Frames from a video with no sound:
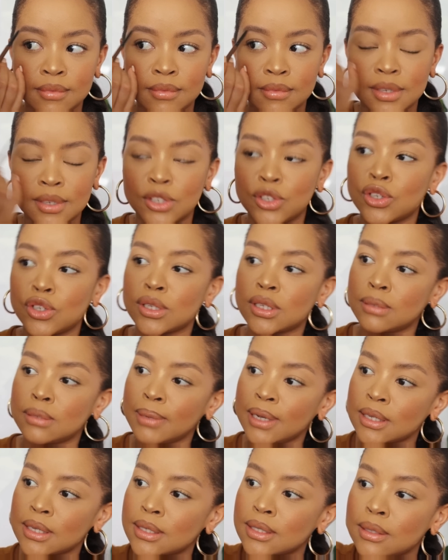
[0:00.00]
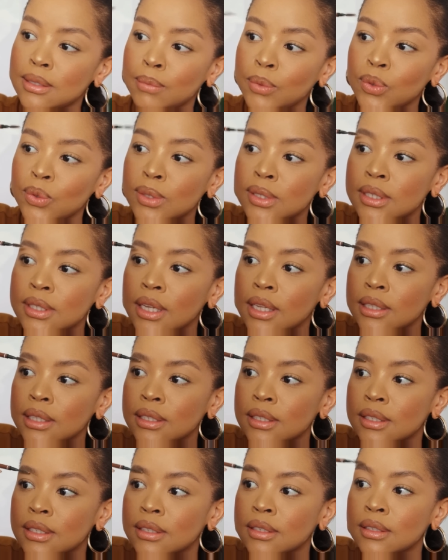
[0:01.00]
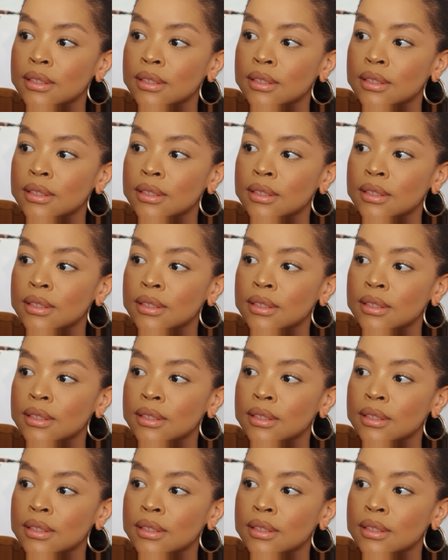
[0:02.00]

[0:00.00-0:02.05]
it just makes the most sense.